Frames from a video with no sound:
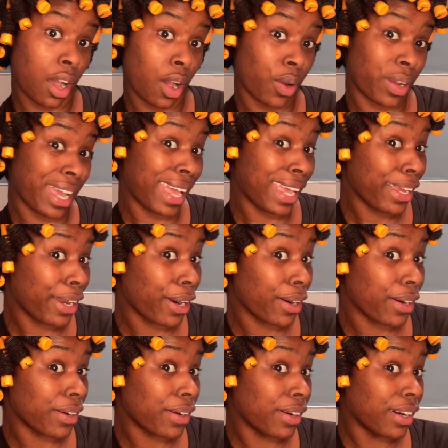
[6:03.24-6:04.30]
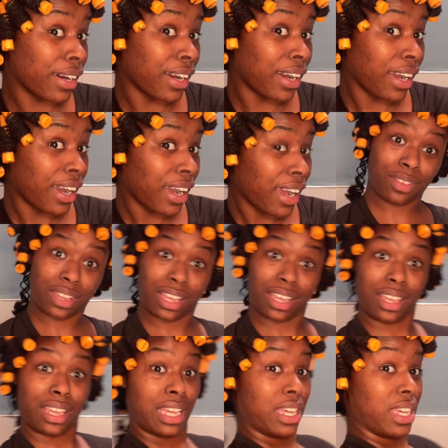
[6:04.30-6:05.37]
Okay, girl.
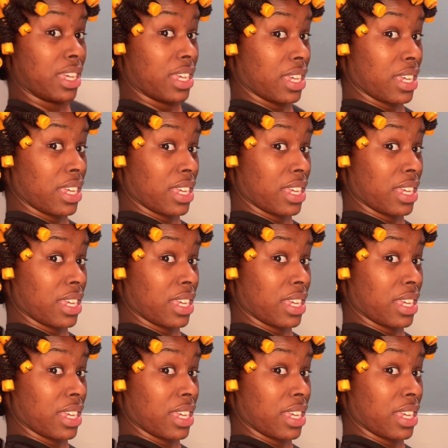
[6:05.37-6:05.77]
Okay.